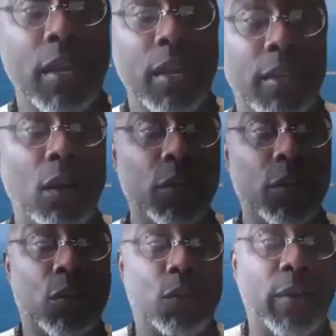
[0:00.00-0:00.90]
Then
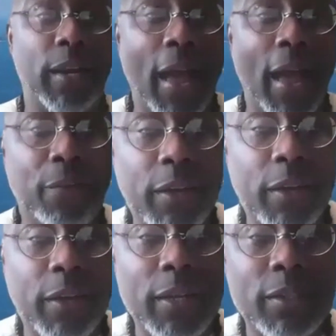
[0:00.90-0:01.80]
also create
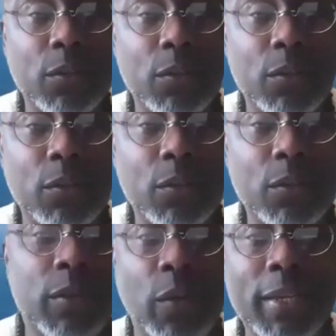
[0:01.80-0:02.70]
African-centered
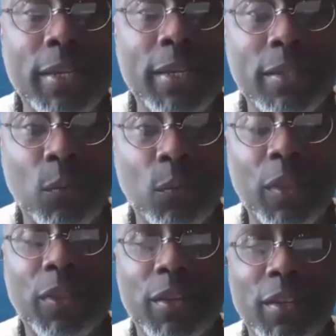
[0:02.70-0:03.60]
wellness oasis
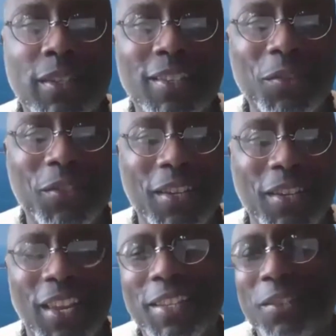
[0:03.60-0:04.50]
within an institution
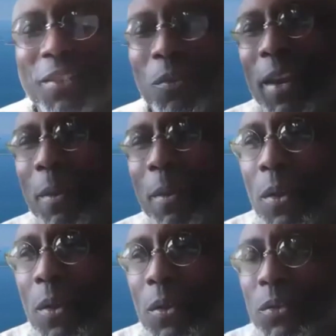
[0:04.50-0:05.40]
like this, right?
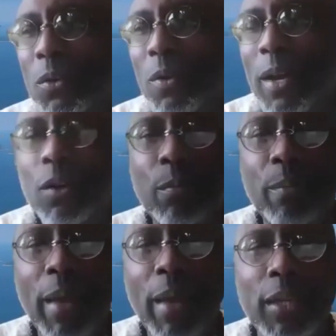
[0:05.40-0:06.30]
So I go
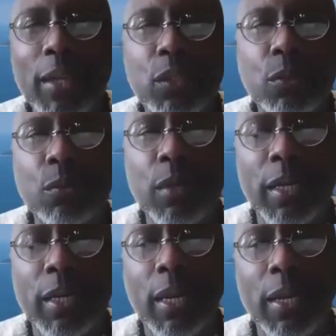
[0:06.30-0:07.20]
back to,
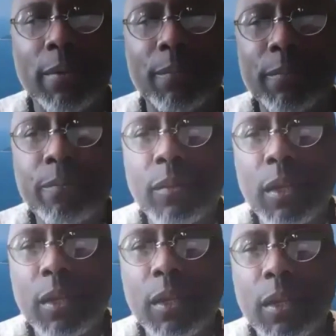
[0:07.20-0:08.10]
again,
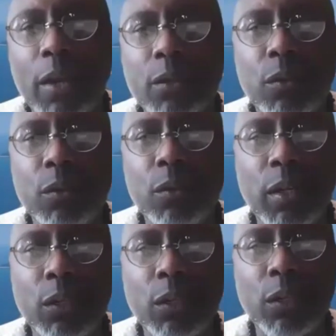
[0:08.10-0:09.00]
Dr.
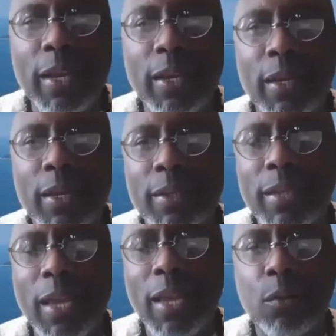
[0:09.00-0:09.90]
Luke Wood at
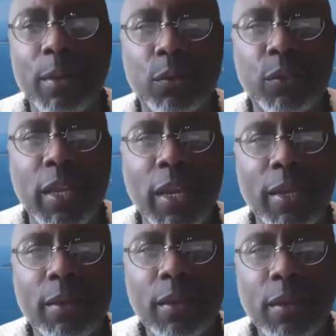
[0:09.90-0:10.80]
Sacramento
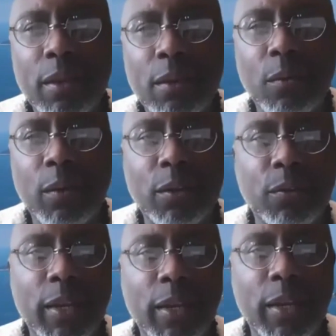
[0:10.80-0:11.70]
State, where they
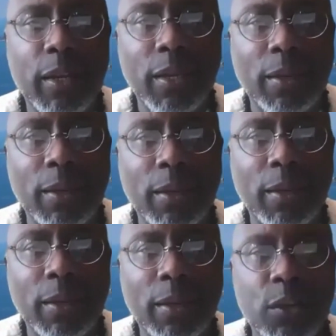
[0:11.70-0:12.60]
created the
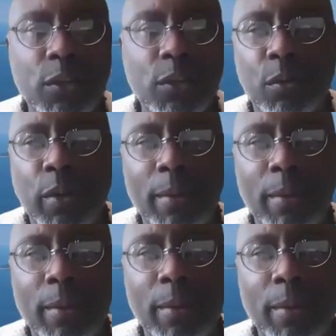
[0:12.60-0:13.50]
honors
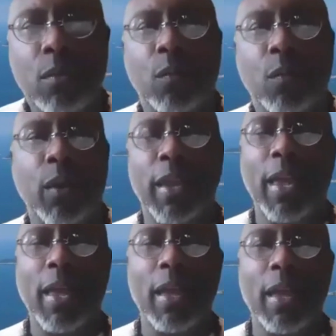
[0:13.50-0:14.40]
program, where they
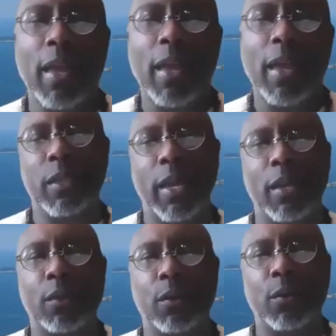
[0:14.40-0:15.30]
have this 6
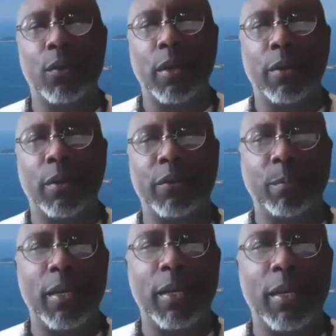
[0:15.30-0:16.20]
acre of
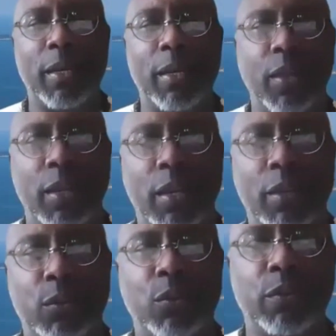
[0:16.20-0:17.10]
space within the
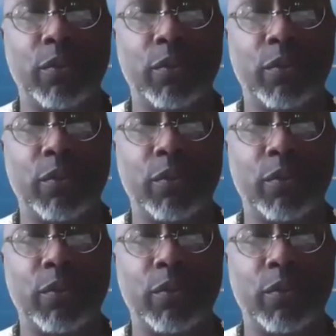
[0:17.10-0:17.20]
institution of